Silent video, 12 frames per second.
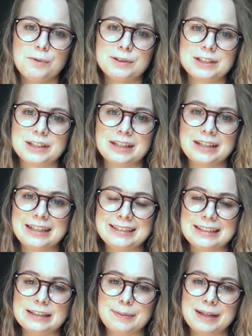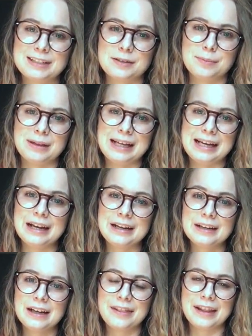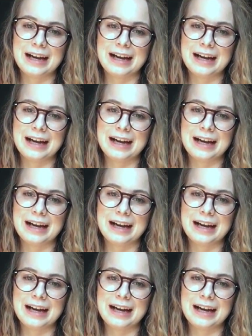which is a special plan